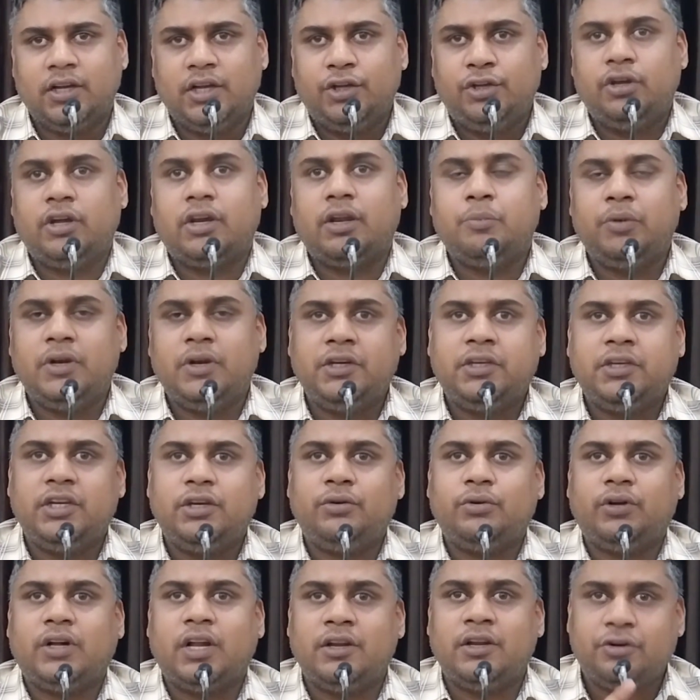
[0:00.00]
your ability
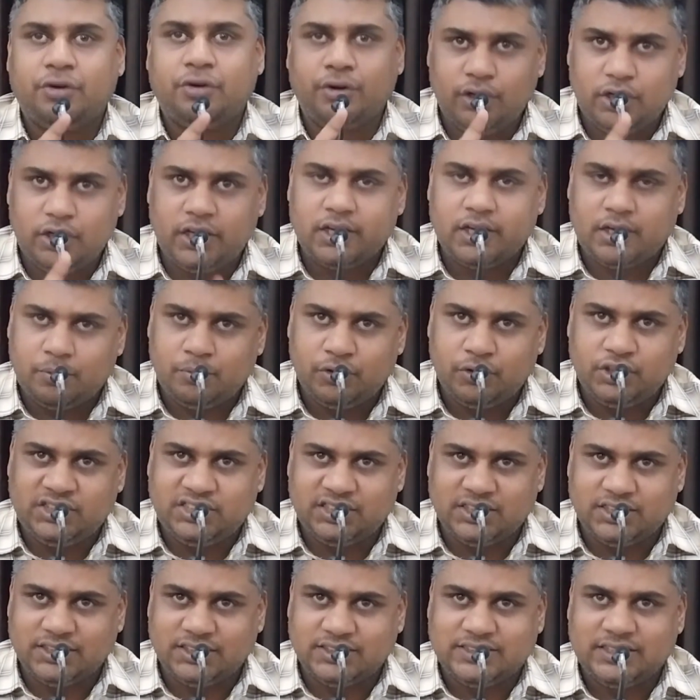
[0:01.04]
to control your
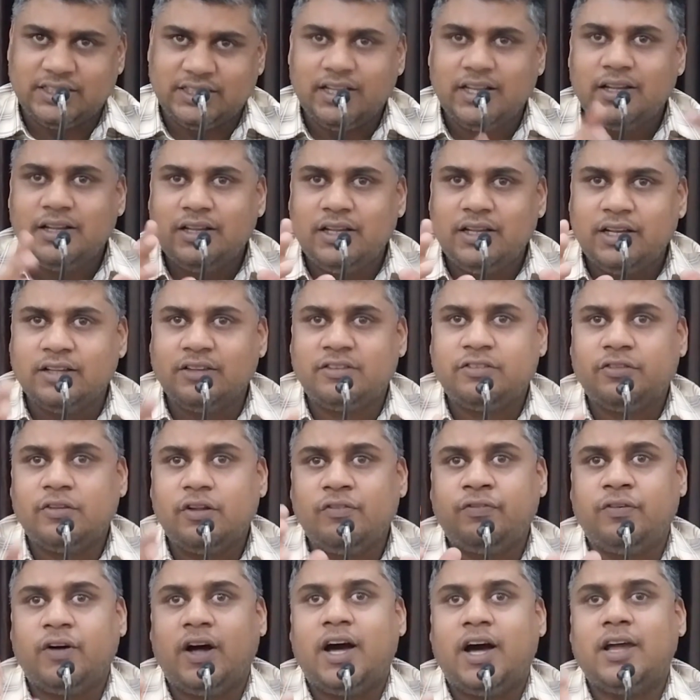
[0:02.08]
emotions is
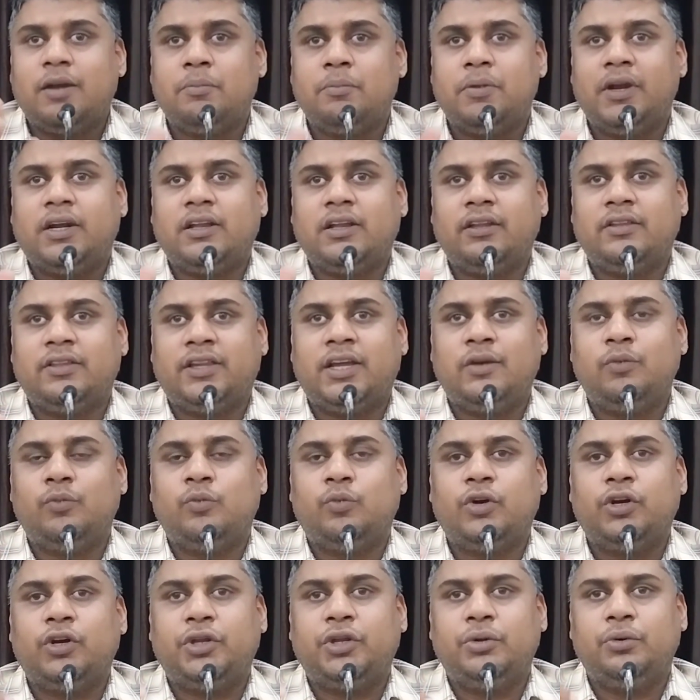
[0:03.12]
far better than
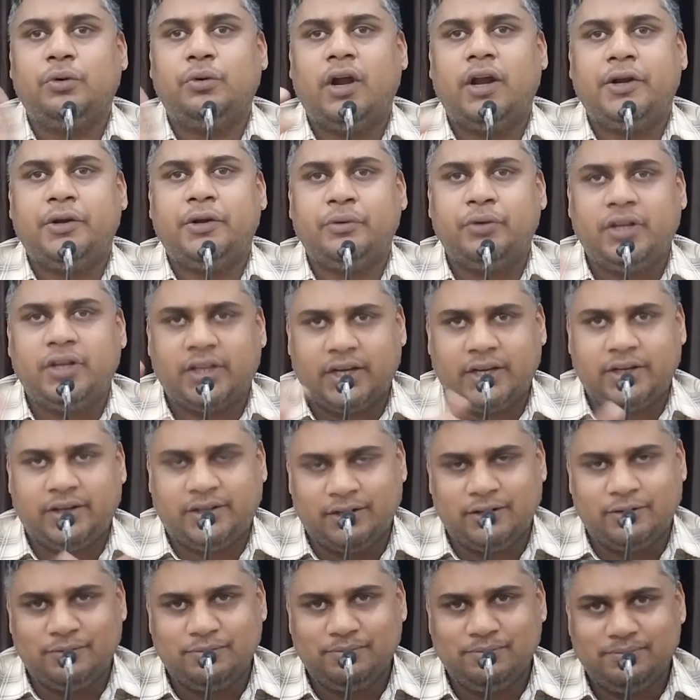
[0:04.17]
what you are doing right
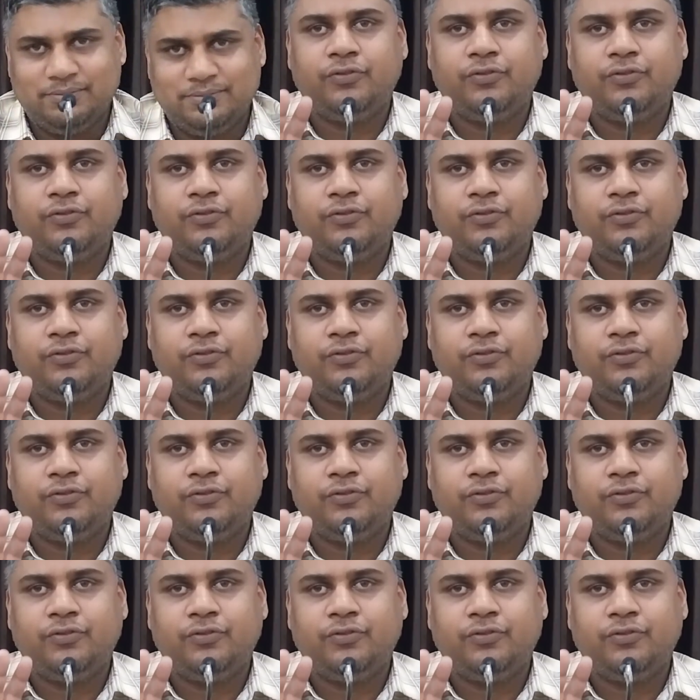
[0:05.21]
now.